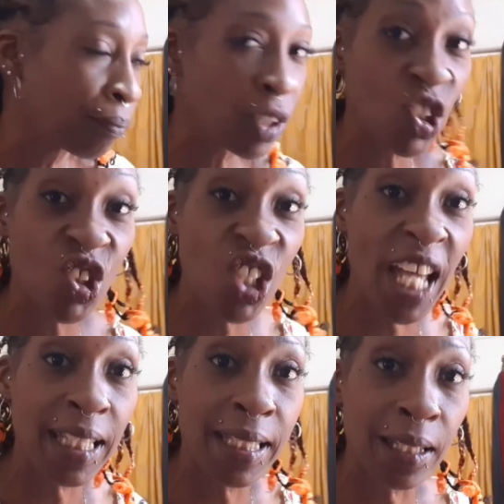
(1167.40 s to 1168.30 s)

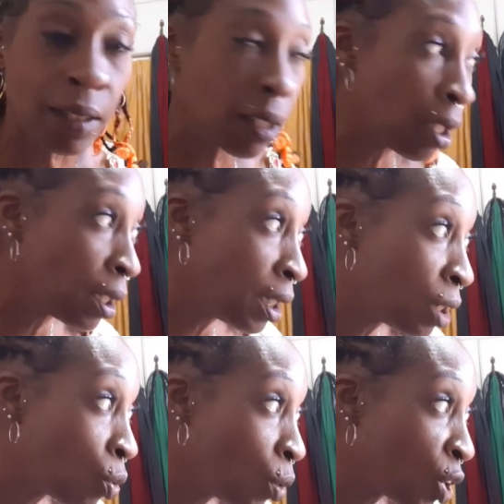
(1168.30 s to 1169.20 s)
shed, the
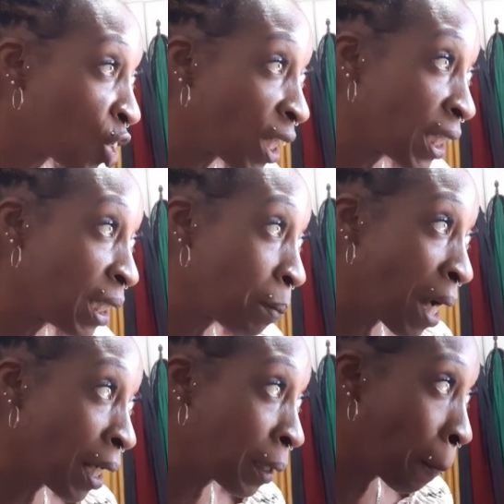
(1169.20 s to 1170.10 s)
tool shed in the
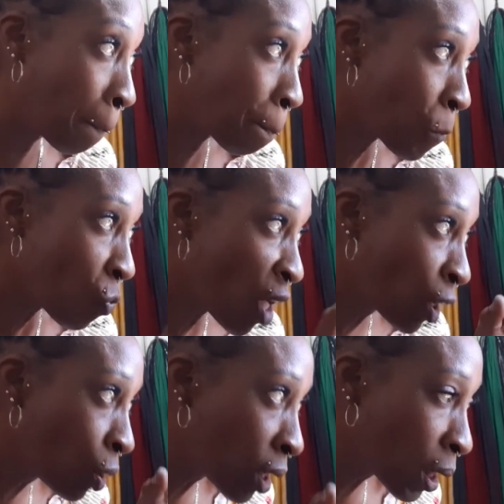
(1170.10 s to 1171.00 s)
back.
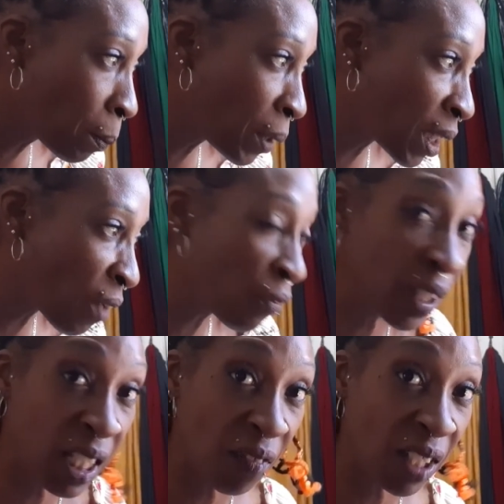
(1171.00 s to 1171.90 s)
Cute little bird, I
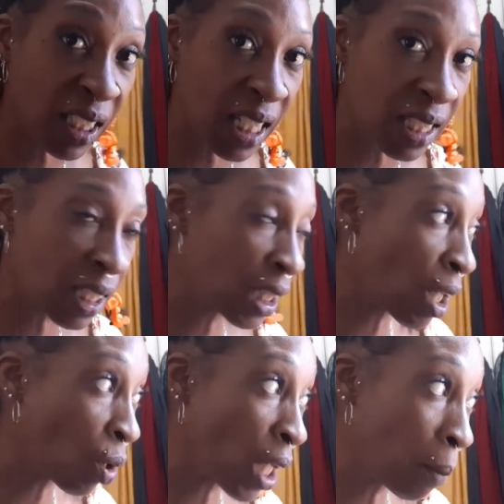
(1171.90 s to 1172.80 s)
feel you have a nest in it,
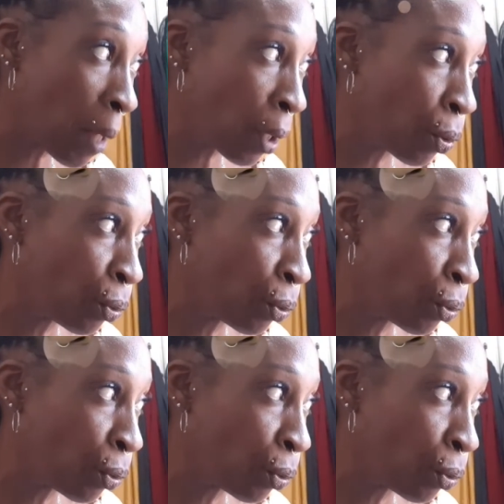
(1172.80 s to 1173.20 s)
I'm gonna unmark it.